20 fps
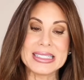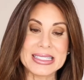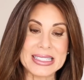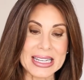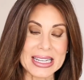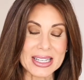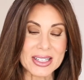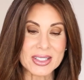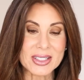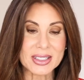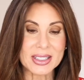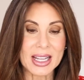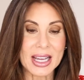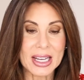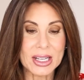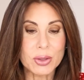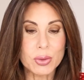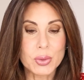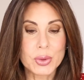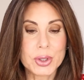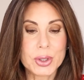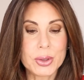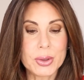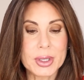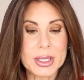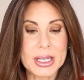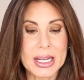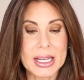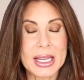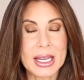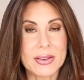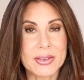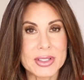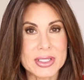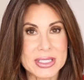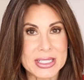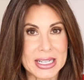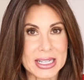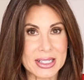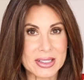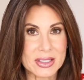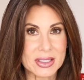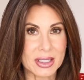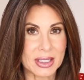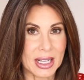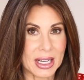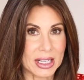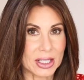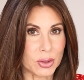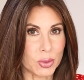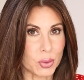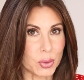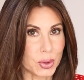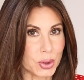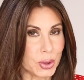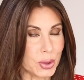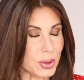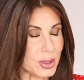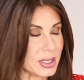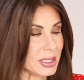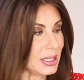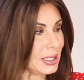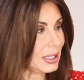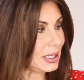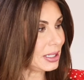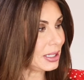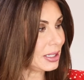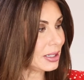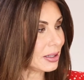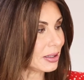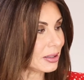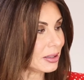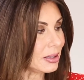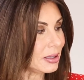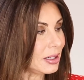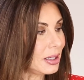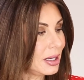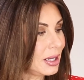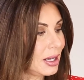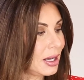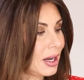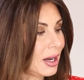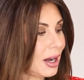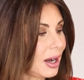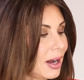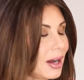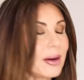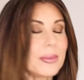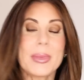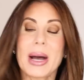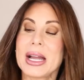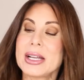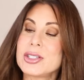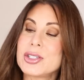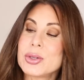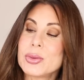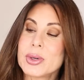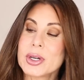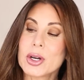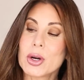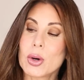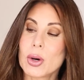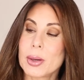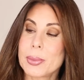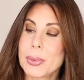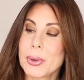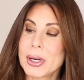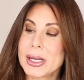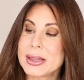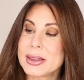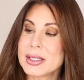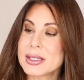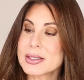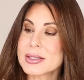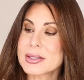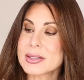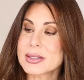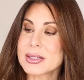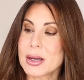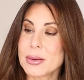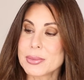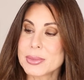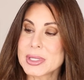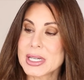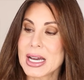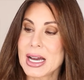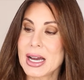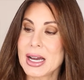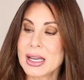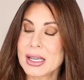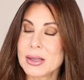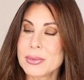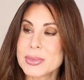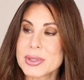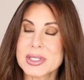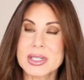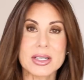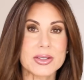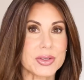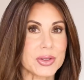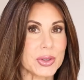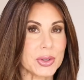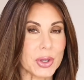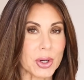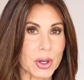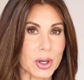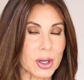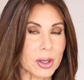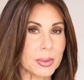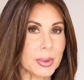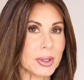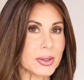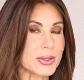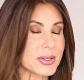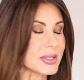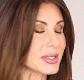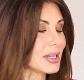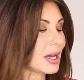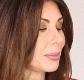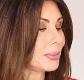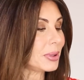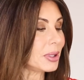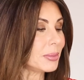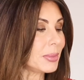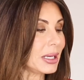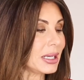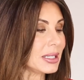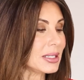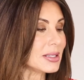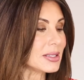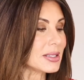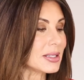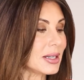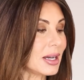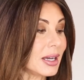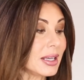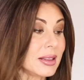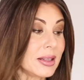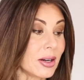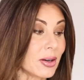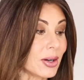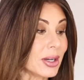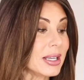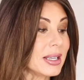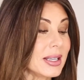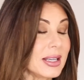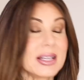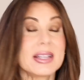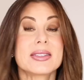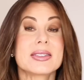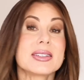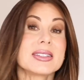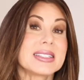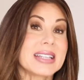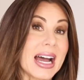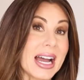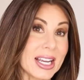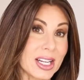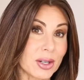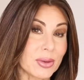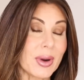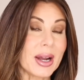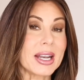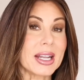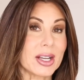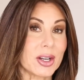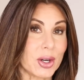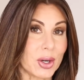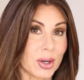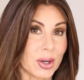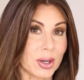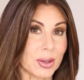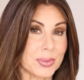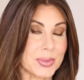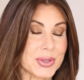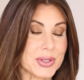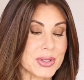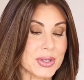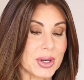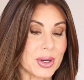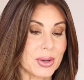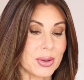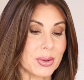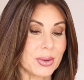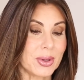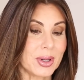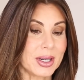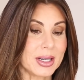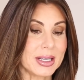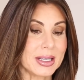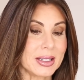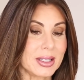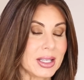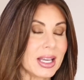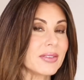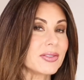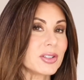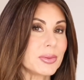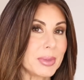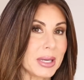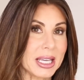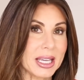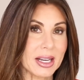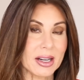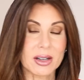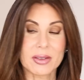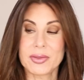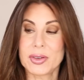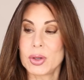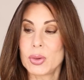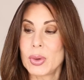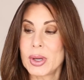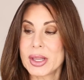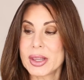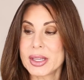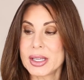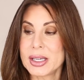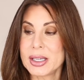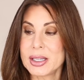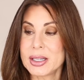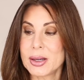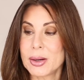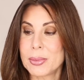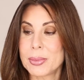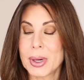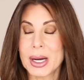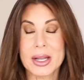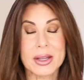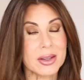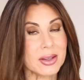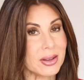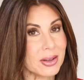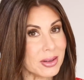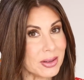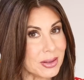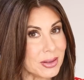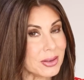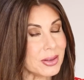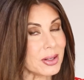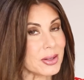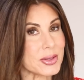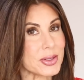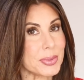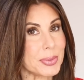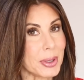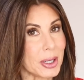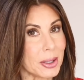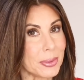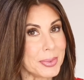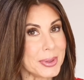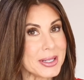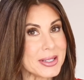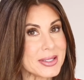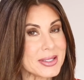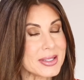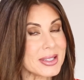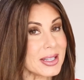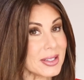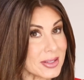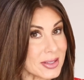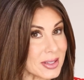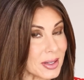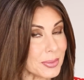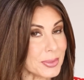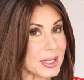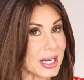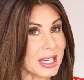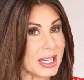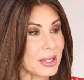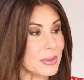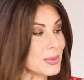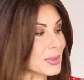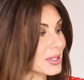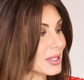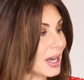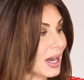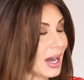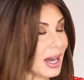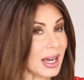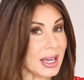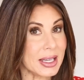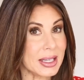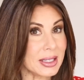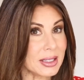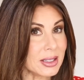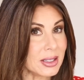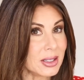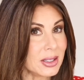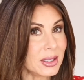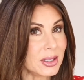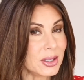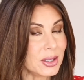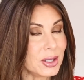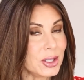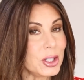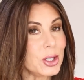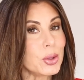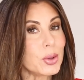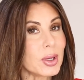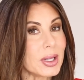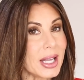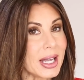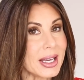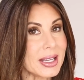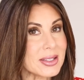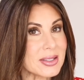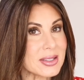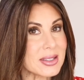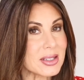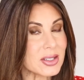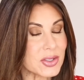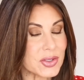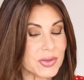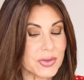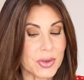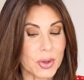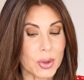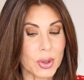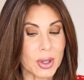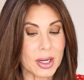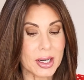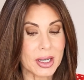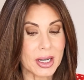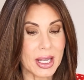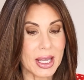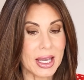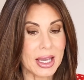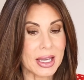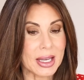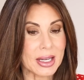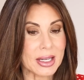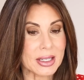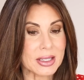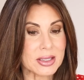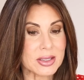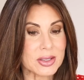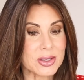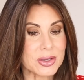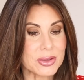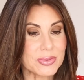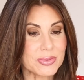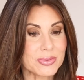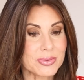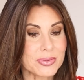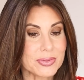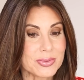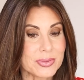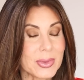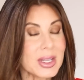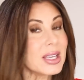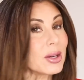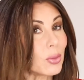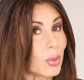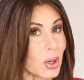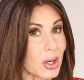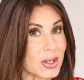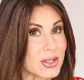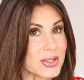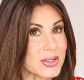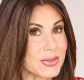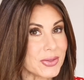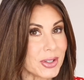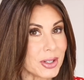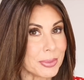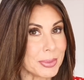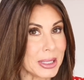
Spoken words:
Dandelion root, and I have a dandelion root here. I do incorporate this sometimes. It's an herbal supplement. It's a diuretic herb, so you have to be careful with it, but there's a purpose that sometimes I utilize this for, and it works for